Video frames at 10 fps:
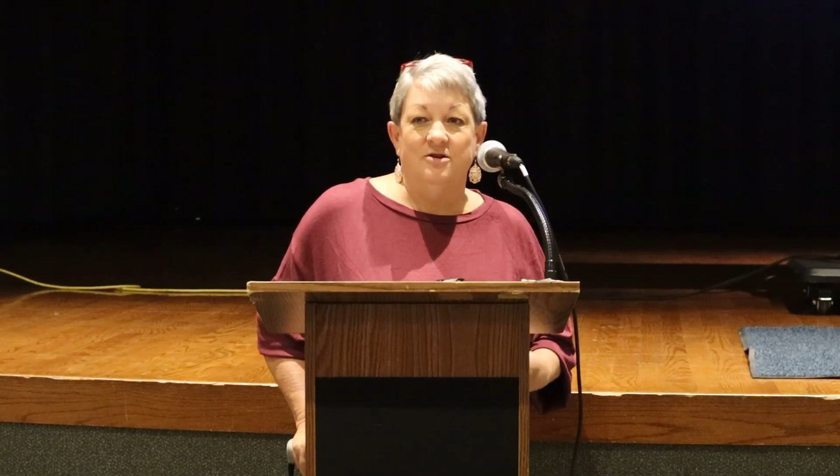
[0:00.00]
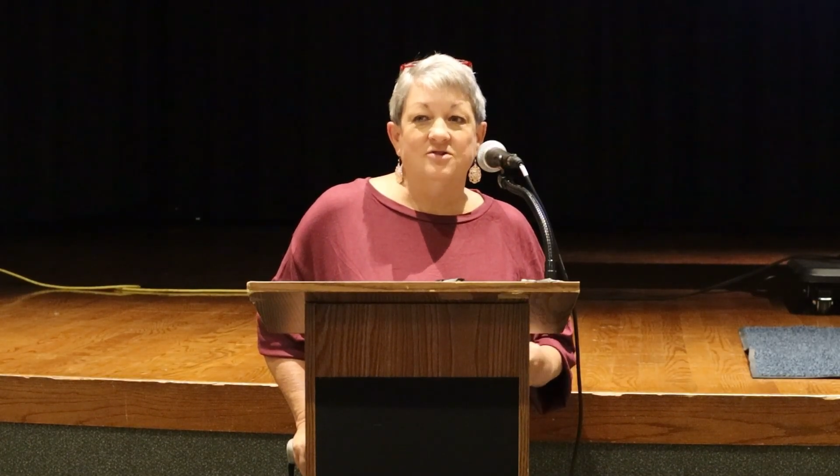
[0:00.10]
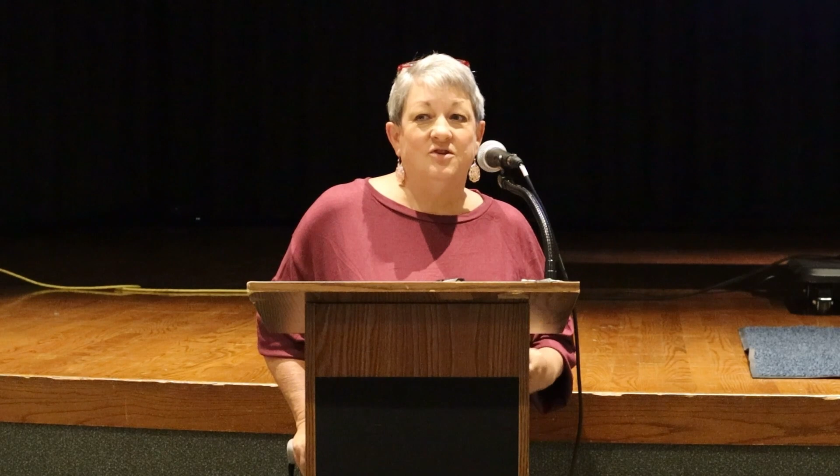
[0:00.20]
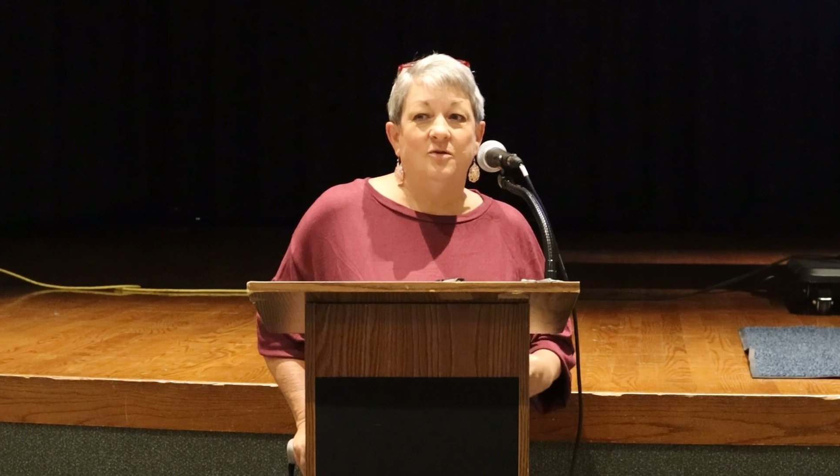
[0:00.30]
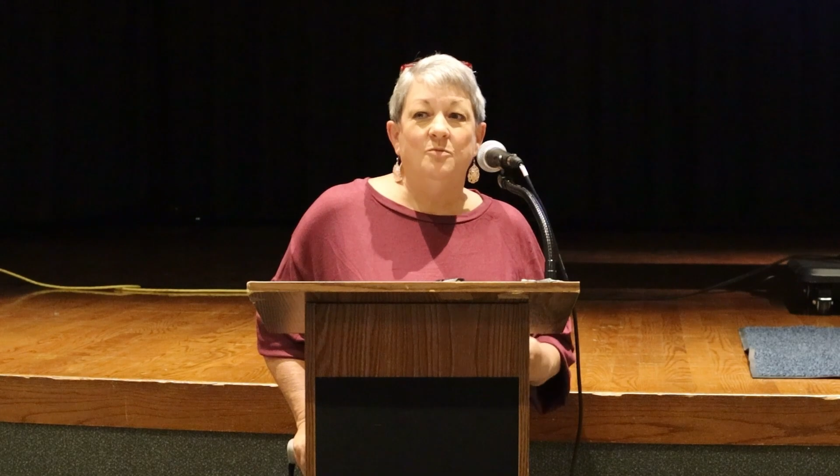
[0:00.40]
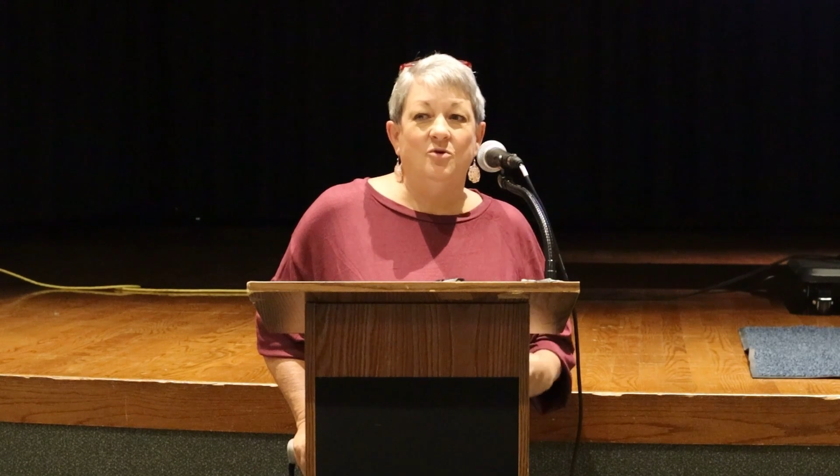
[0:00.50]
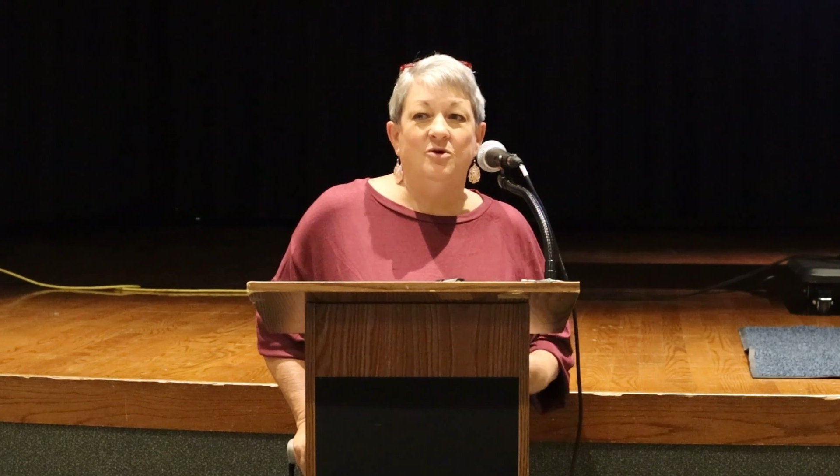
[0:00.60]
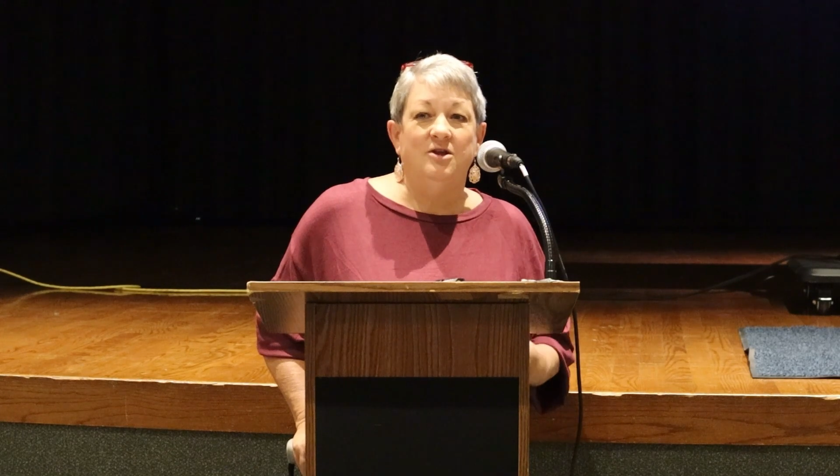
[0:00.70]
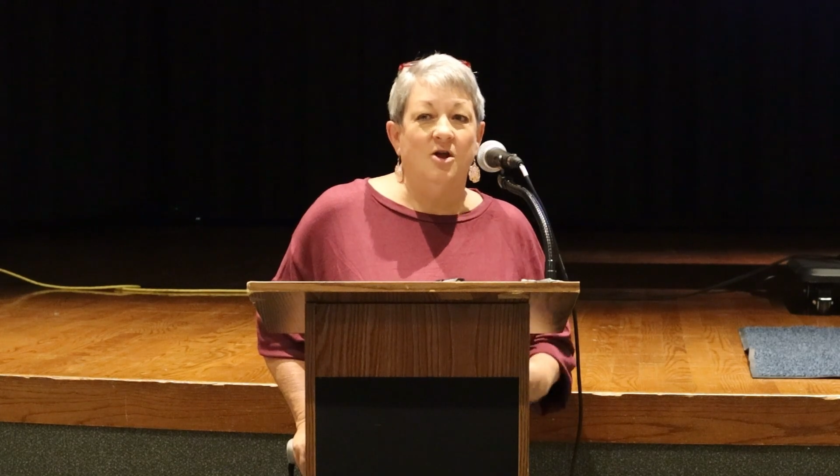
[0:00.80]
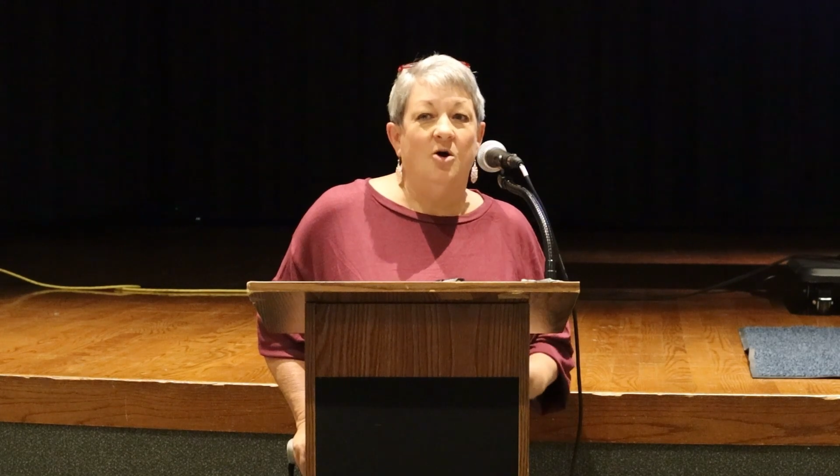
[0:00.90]
This
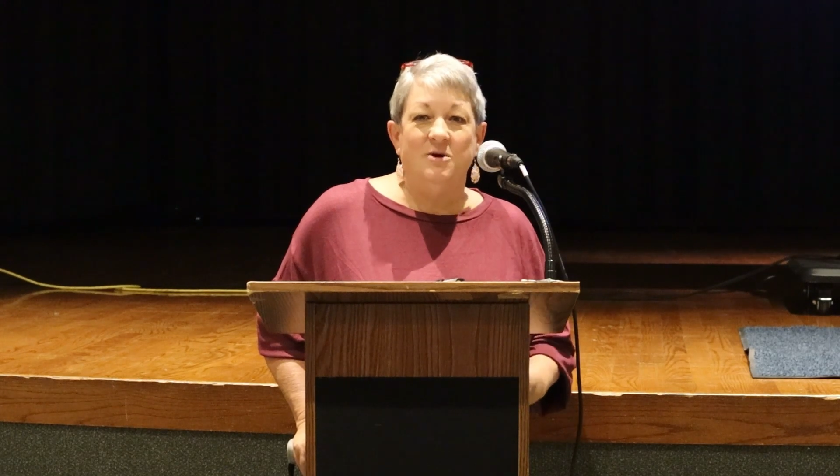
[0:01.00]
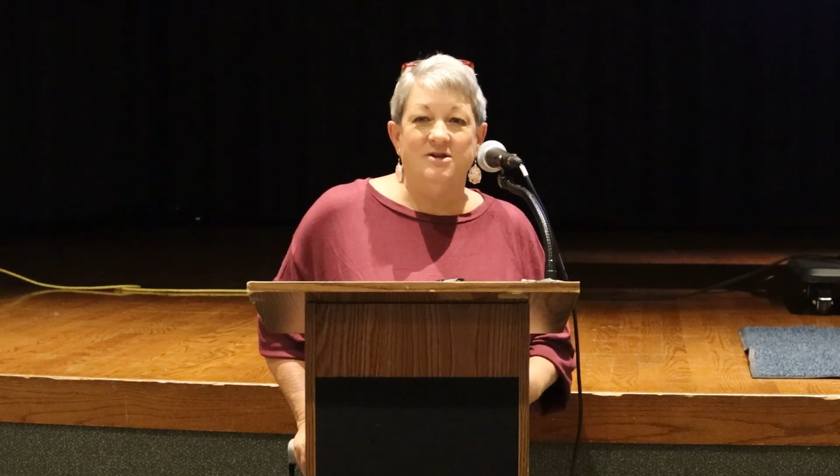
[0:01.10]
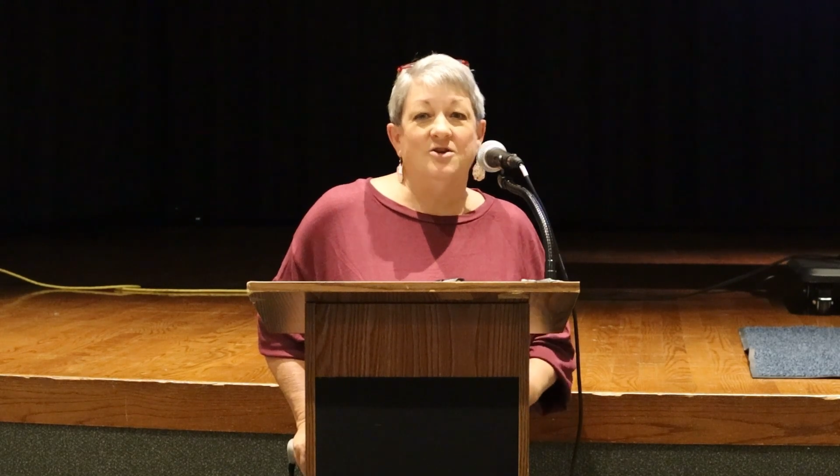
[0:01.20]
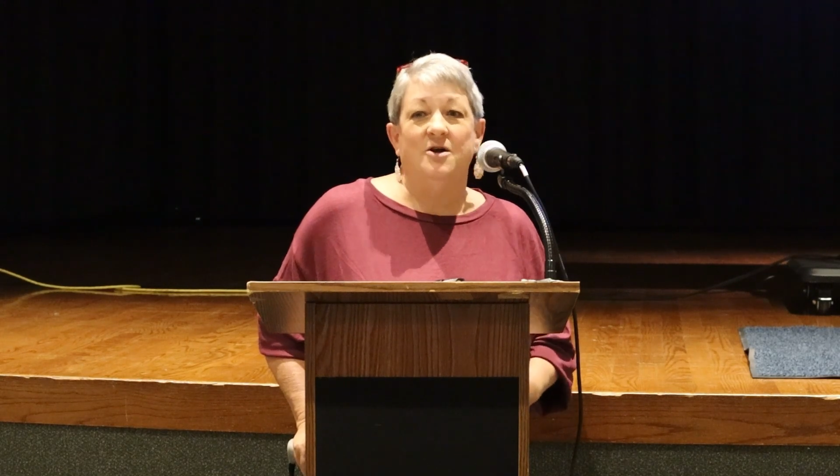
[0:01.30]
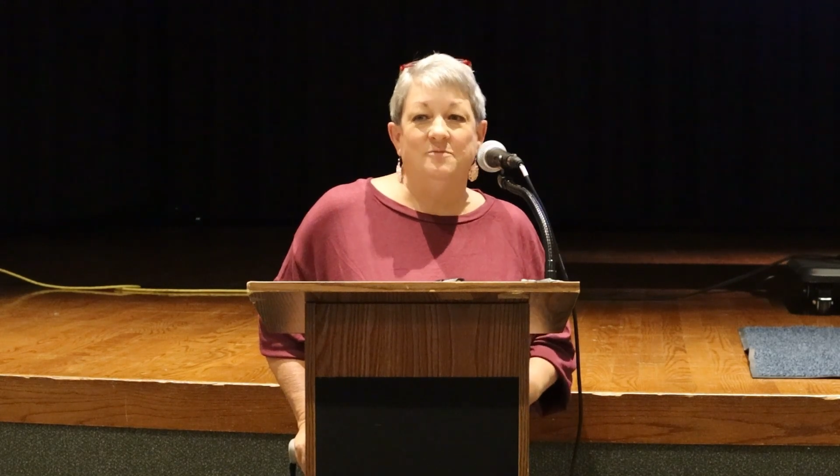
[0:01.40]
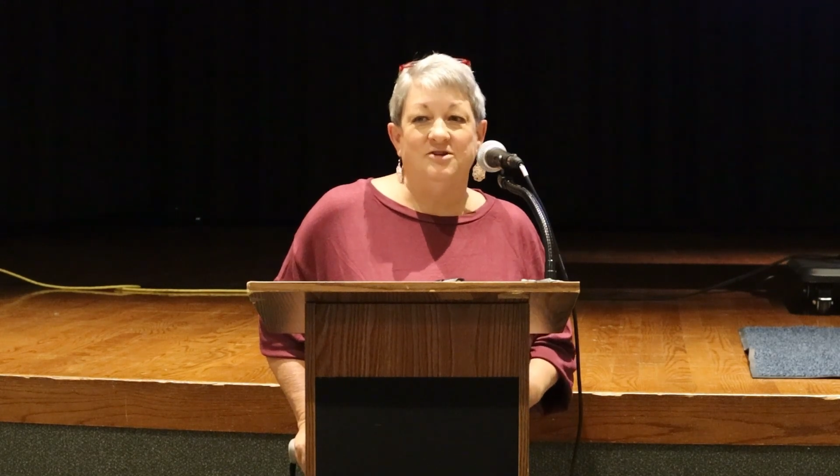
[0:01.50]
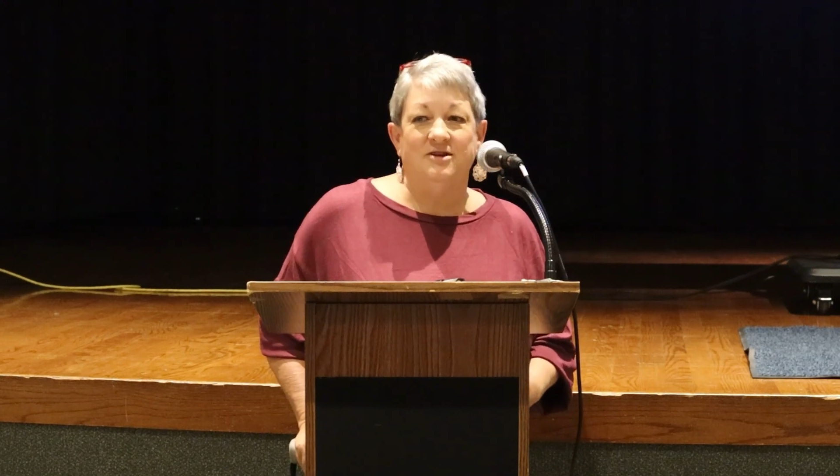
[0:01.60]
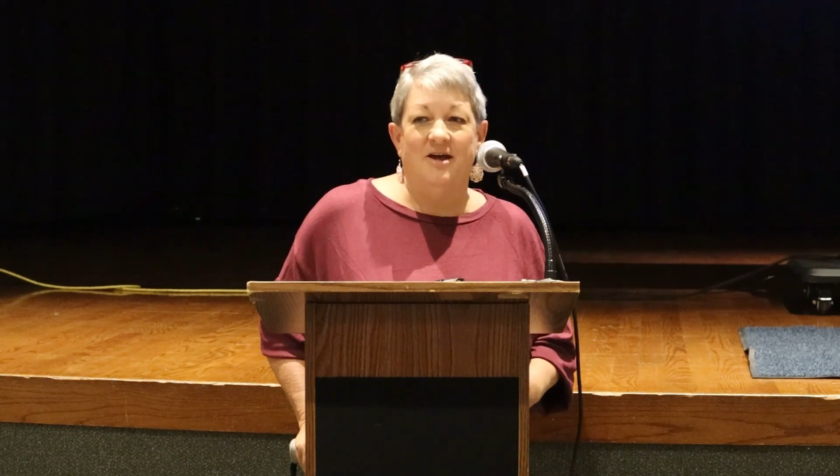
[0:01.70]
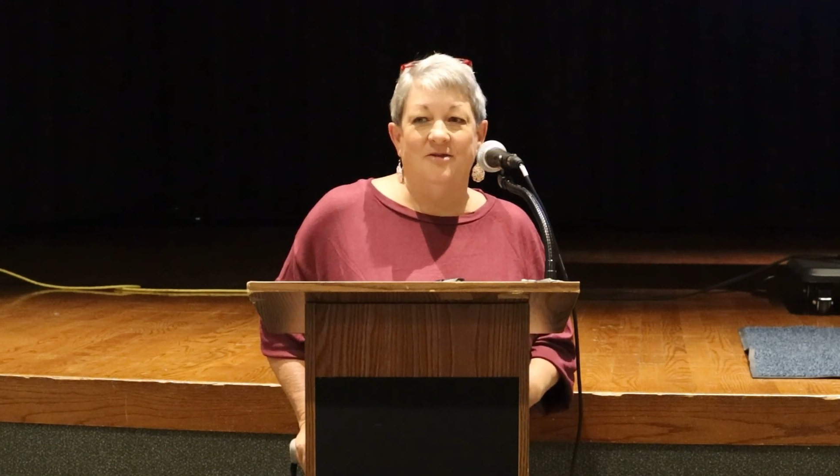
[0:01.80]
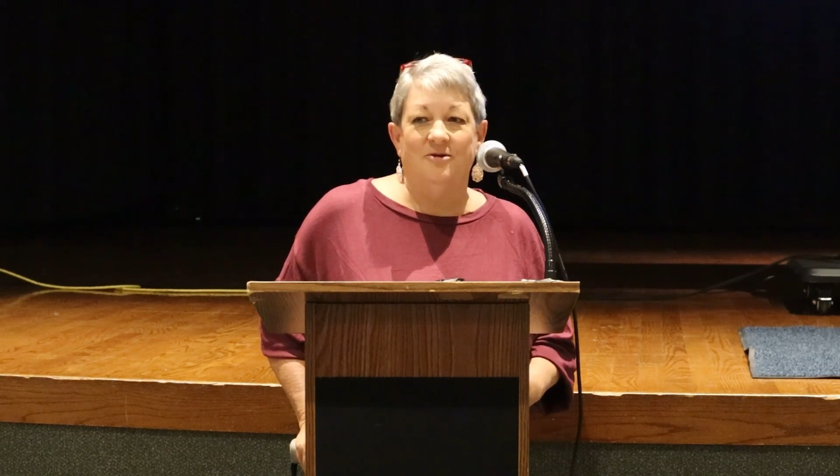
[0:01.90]
community always comes
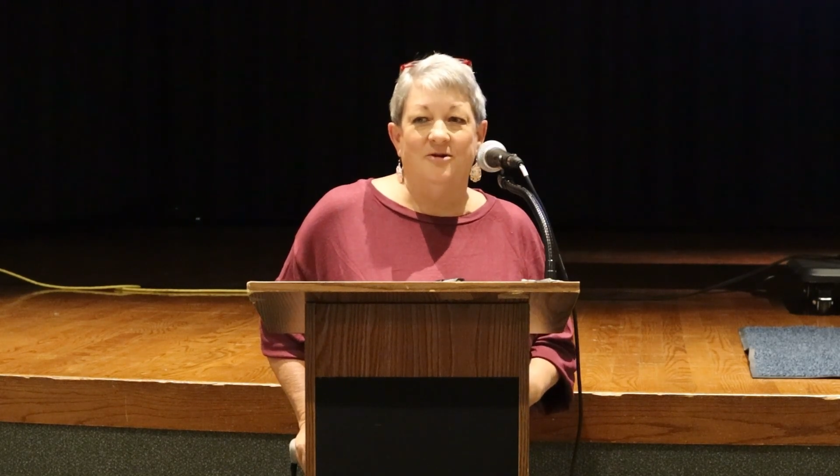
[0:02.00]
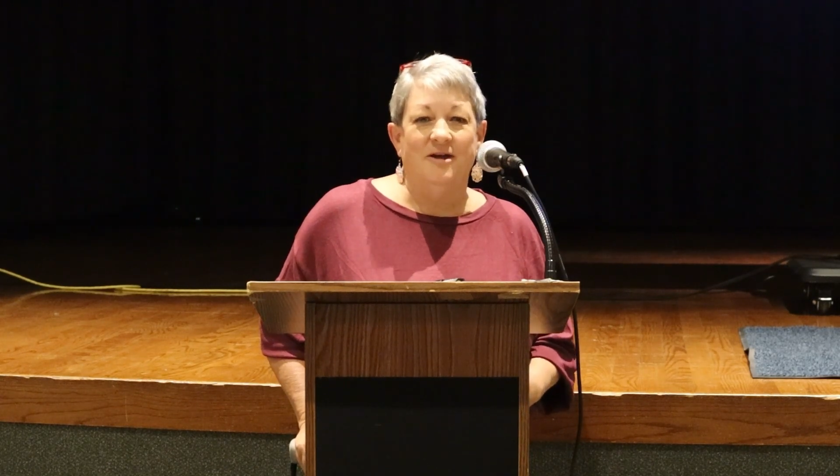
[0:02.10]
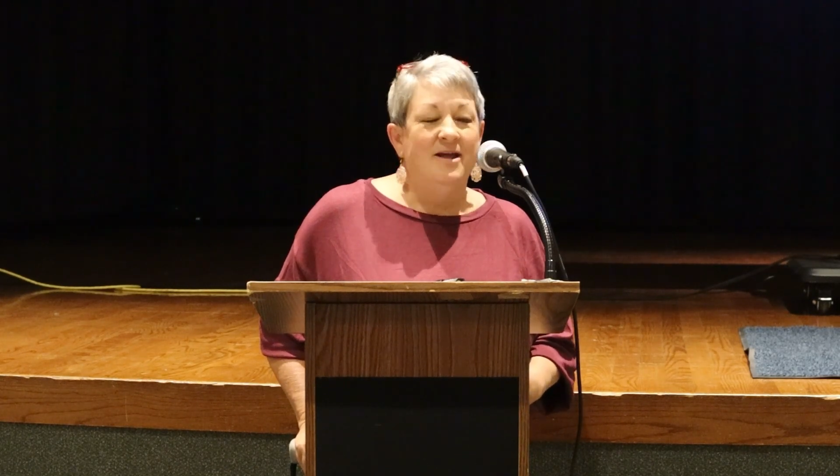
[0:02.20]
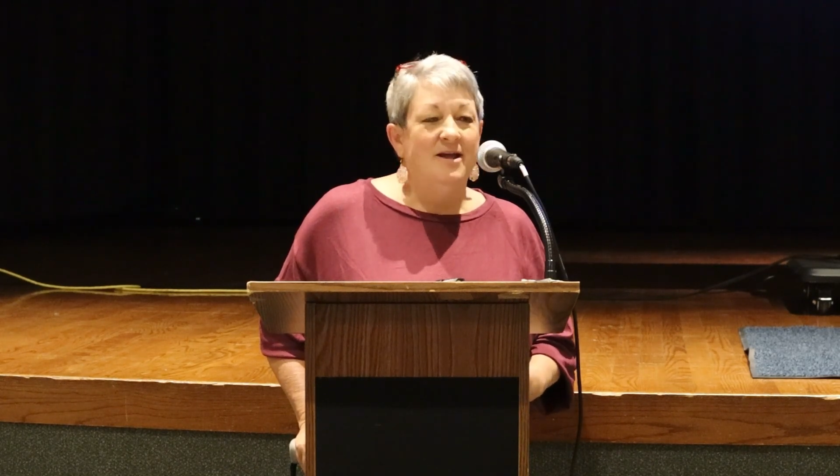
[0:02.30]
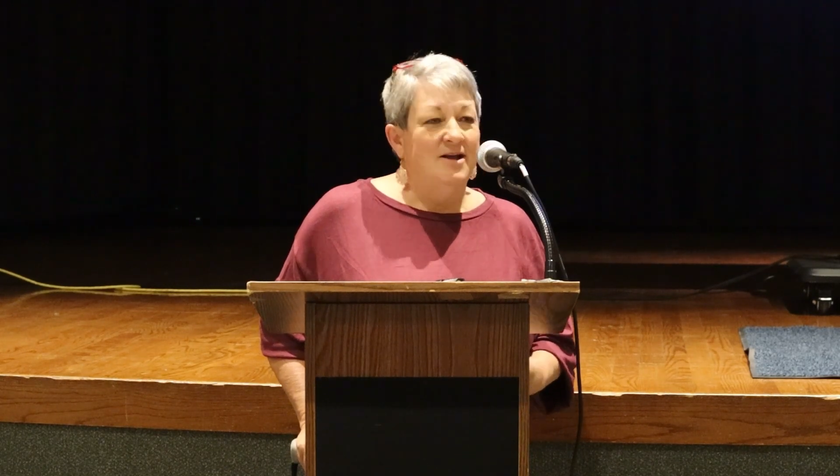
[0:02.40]
together.